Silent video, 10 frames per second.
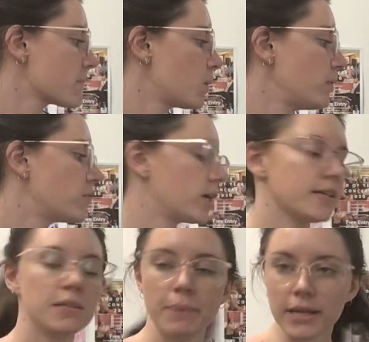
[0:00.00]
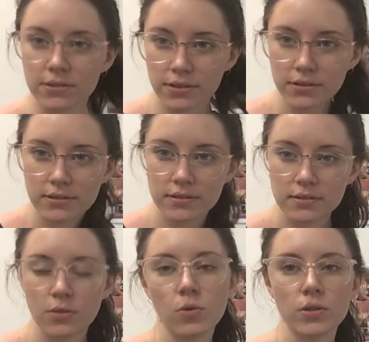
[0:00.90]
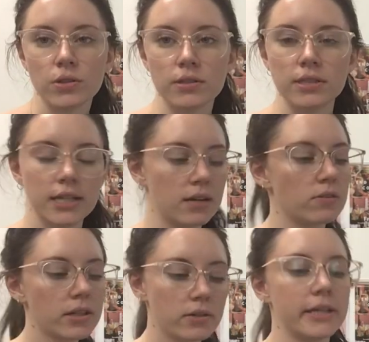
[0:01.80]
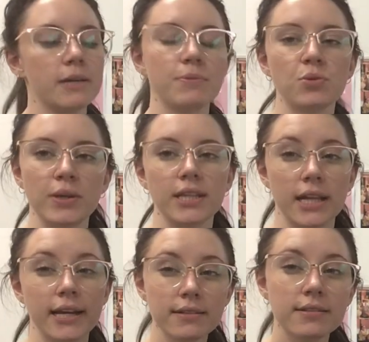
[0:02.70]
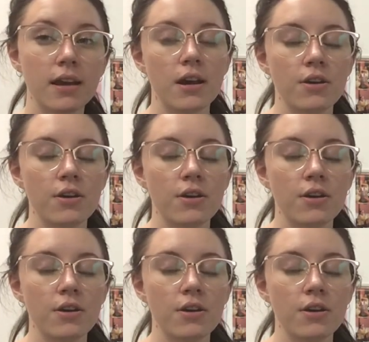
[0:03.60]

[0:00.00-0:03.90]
We've got our space notes, so all notes that are literally in between the lines.